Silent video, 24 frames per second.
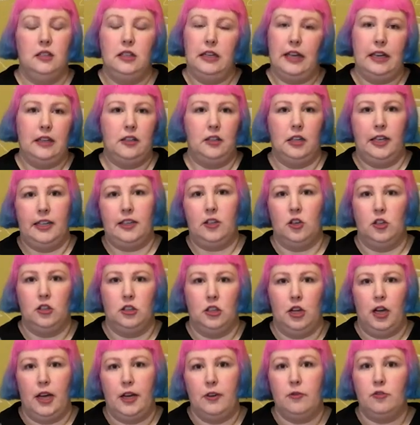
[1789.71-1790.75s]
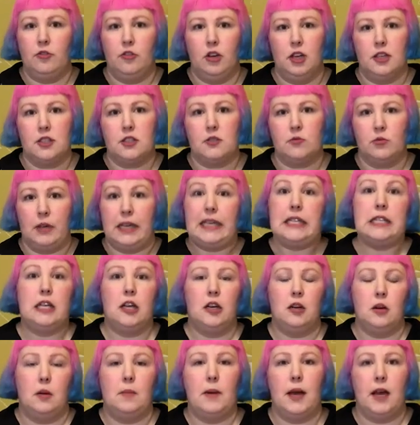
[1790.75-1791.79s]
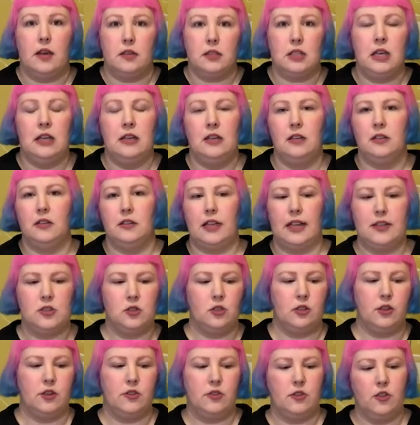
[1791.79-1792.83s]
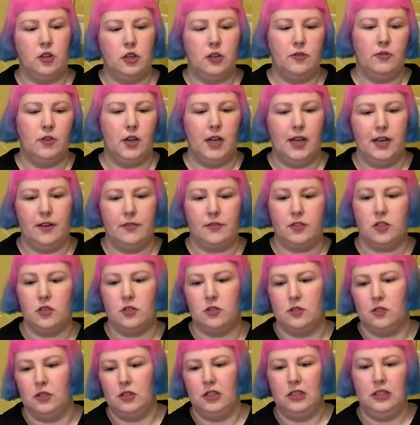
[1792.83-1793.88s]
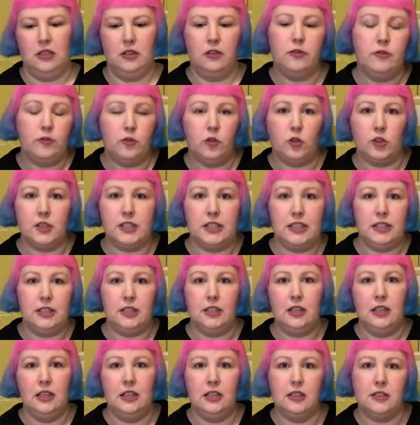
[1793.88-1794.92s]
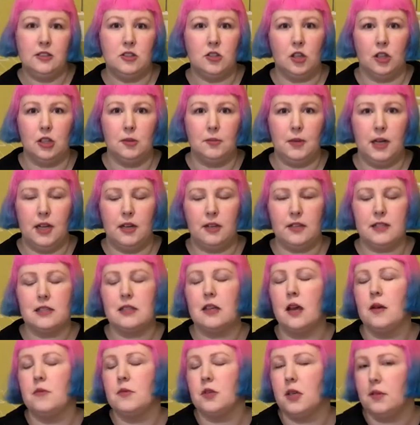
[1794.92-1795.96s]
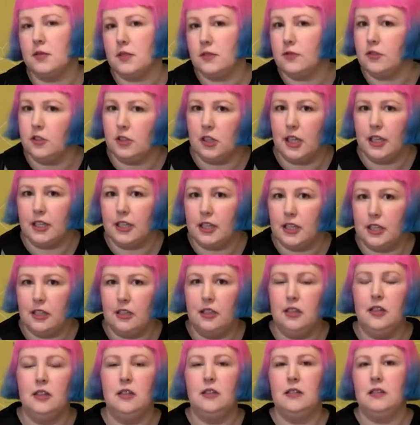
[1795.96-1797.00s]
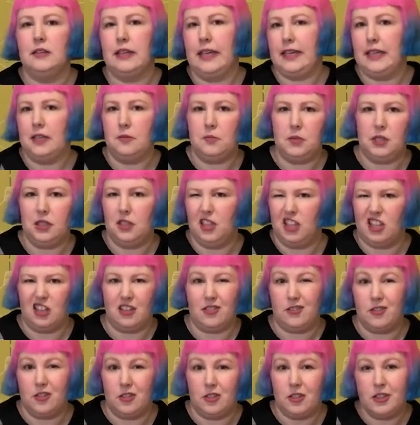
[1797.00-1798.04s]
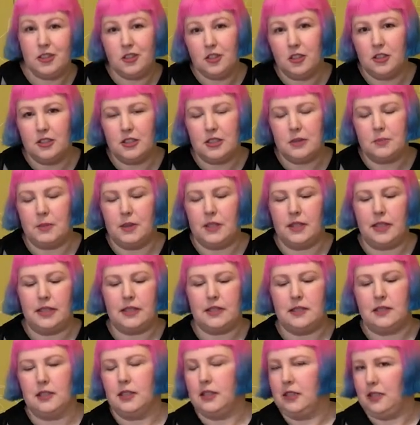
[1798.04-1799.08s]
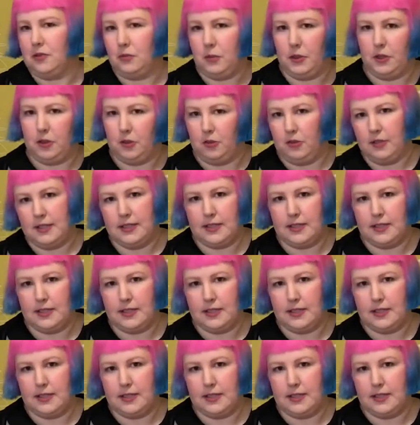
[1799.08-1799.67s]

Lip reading: and like online for us, retail about that sort of $35 to $40 mark. Sometimes if you're lucky, they can be like $30, but that's like when they're on